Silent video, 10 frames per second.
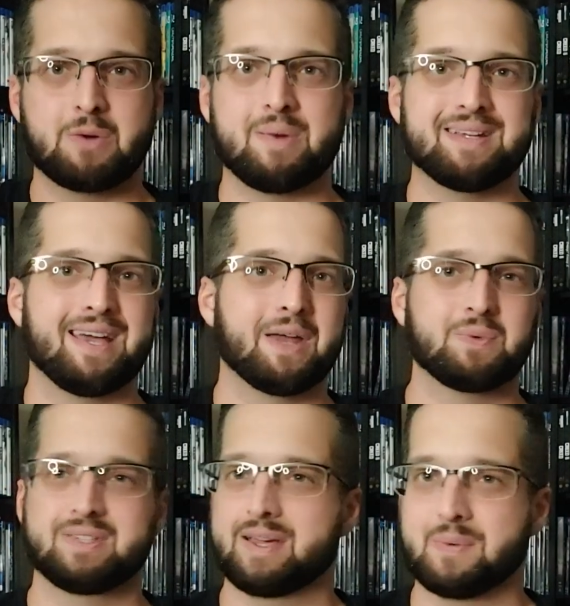My dad
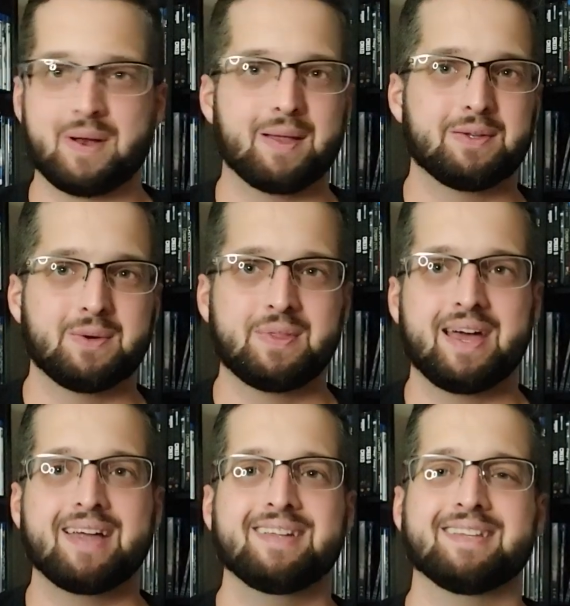was like, we're not doing
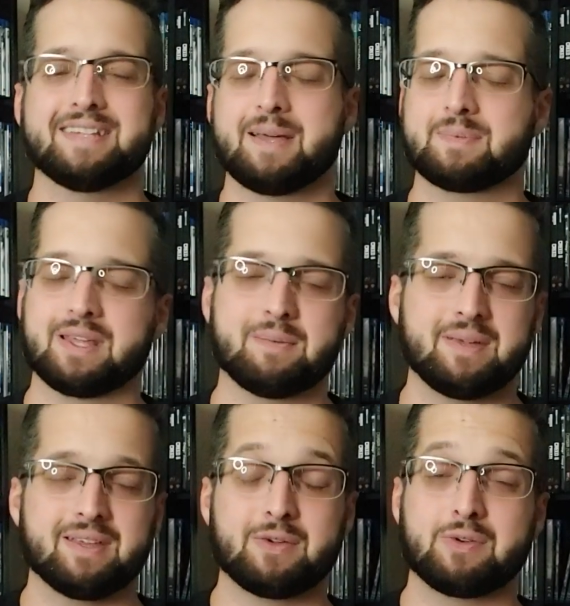that. His name's going to be
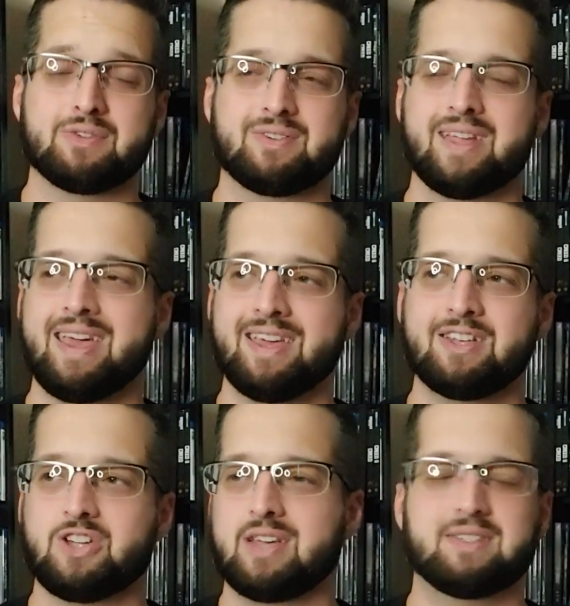either
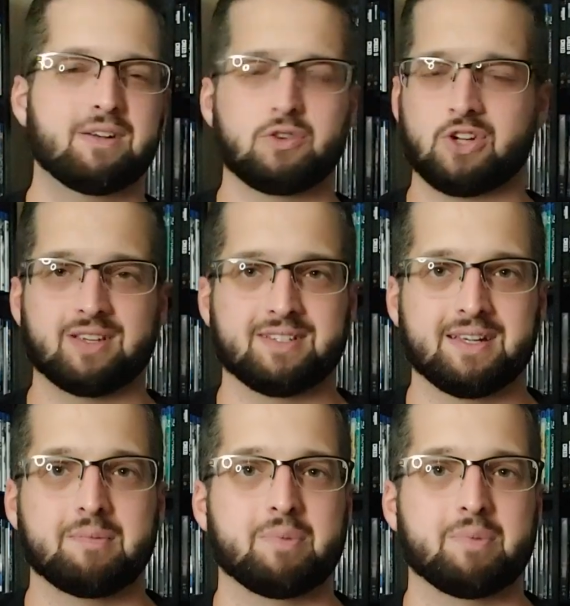Jason or Justin.